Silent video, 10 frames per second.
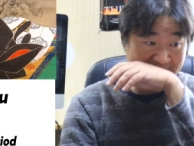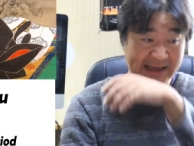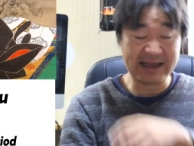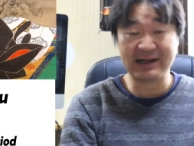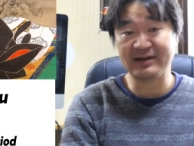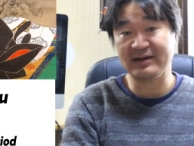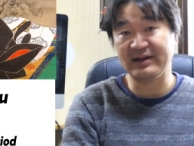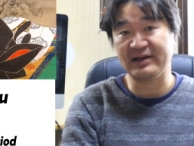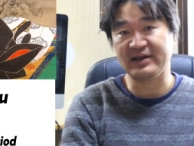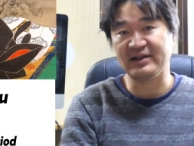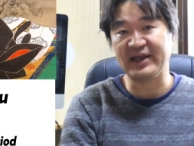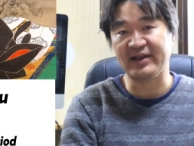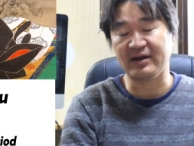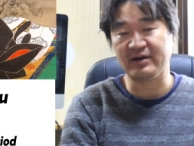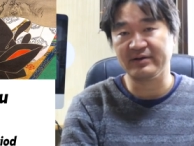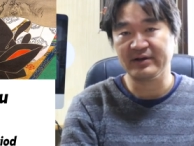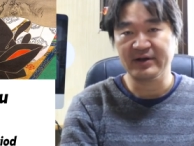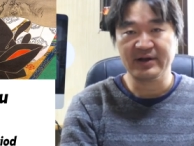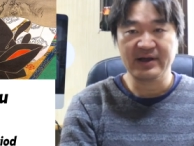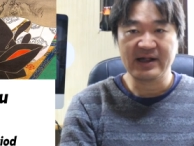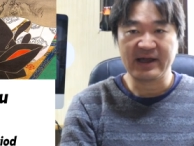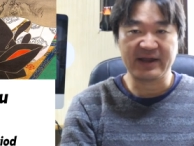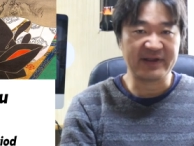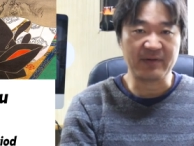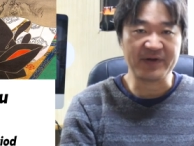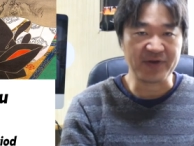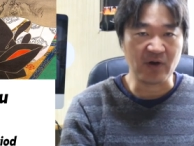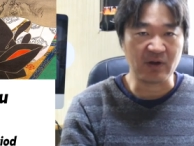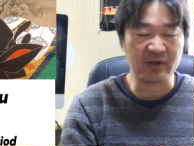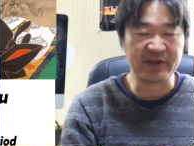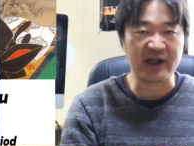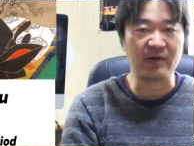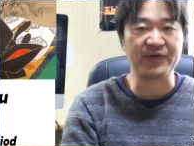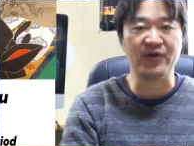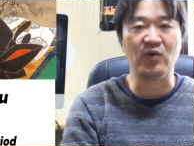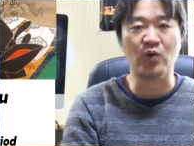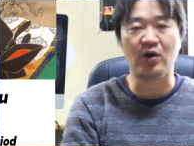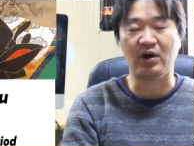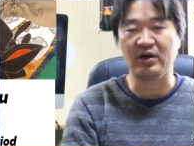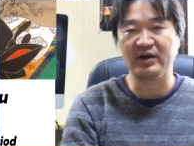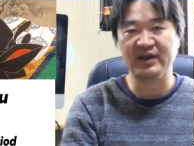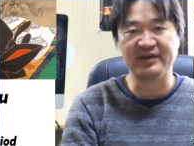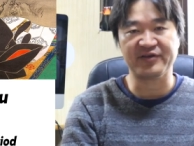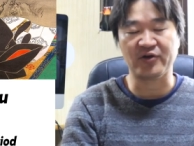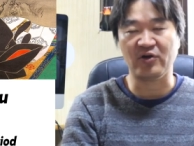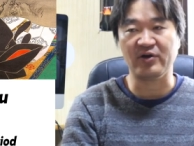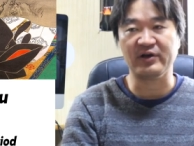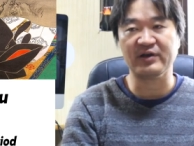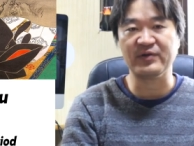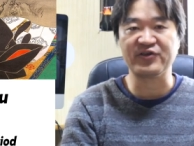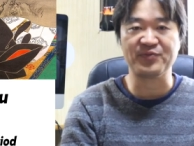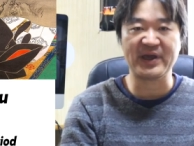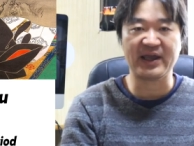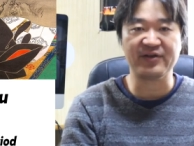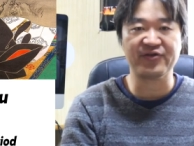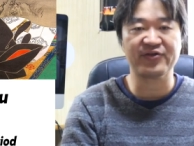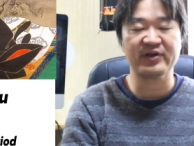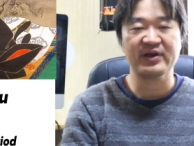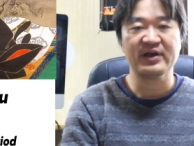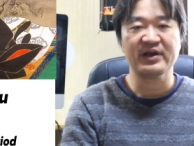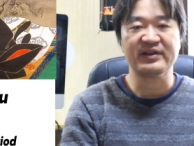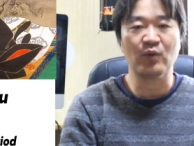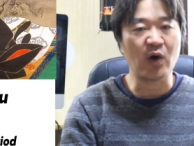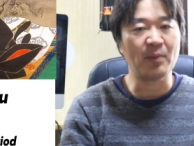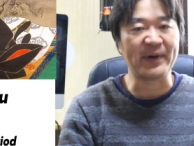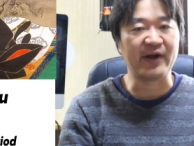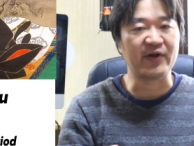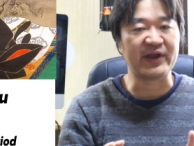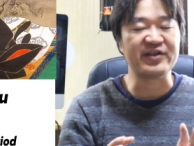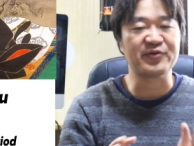and, uh, and later, and there was no there was no war so which means the war period in